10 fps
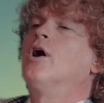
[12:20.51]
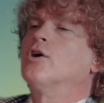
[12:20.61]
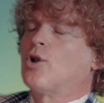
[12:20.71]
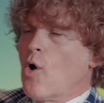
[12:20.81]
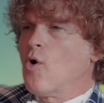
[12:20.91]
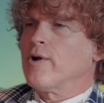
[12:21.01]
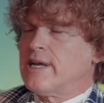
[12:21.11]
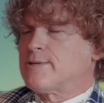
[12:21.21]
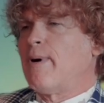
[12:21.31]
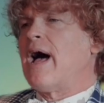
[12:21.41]
a
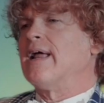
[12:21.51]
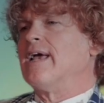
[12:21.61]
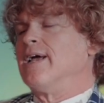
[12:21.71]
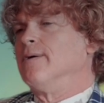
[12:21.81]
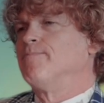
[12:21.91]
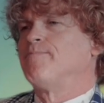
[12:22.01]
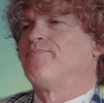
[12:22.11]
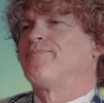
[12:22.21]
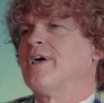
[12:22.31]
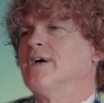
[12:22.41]
glorious body
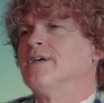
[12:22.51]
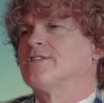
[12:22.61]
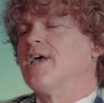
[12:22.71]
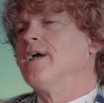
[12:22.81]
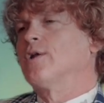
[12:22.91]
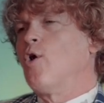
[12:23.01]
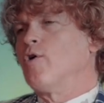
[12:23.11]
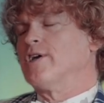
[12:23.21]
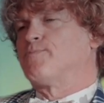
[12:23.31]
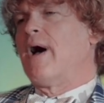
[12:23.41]
say a
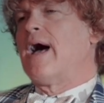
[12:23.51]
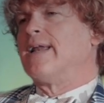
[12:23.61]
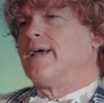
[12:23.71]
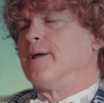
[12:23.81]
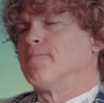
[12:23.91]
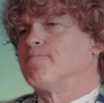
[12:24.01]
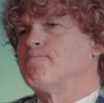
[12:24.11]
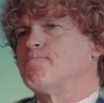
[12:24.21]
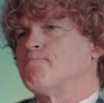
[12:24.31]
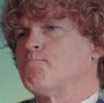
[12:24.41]
glorious body,
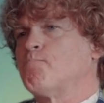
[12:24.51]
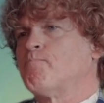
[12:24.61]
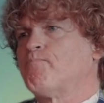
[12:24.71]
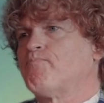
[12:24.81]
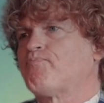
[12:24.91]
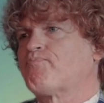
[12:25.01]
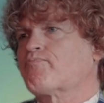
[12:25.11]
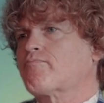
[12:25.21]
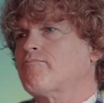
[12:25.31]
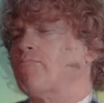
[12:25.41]
glorious body.
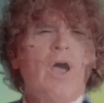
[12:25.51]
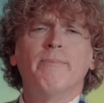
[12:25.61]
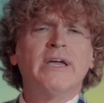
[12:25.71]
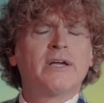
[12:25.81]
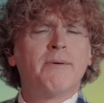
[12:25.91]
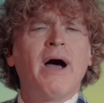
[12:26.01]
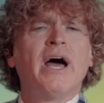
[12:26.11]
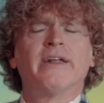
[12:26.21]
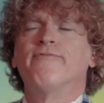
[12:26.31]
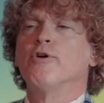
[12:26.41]
I mean come
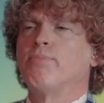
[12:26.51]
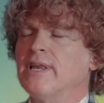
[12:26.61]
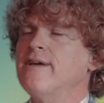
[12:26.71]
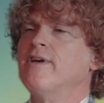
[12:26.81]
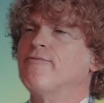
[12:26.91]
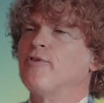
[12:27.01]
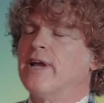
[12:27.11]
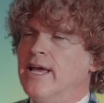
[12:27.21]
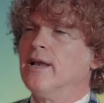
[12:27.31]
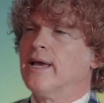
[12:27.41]
on if you're believing for
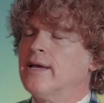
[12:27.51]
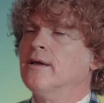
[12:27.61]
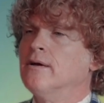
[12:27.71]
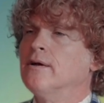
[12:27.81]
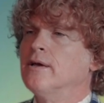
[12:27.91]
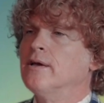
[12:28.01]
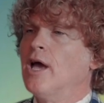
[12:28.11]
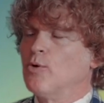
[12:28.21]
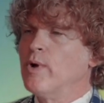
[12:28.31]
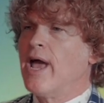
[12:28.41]
healing
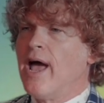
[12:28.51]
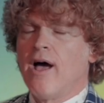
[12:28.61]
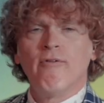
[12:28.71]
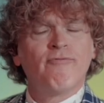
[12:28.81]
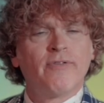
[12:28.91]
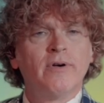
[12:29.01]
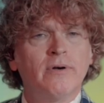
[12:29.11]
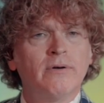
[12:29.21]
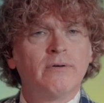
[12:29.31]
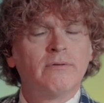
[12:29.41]
and we have
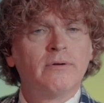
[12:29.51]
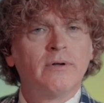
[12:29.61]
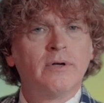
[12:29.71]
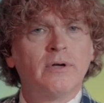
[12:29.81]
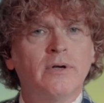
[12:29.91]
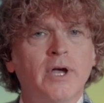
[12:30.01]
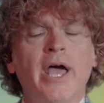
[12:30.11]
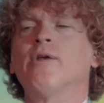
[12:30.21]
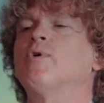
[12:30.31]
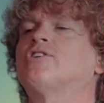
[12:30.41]
mm -hmm.
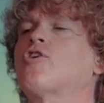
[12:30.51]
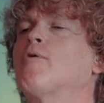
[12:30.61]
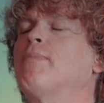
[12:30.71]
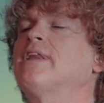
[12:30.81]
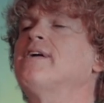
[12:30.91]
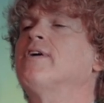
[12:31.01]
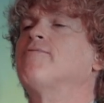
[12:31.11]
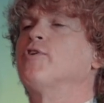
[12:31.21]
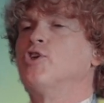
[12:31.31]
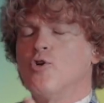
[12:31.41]
and we start
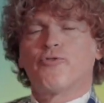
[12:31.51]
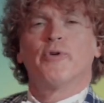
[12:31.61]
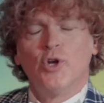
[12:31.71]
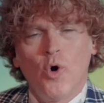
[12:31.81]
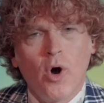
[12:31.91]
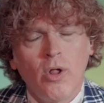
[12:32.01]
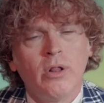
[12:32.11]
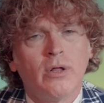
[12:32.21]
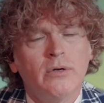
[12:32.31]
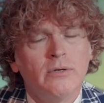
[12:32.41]
believing for youth
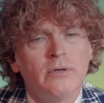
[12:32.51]
renewal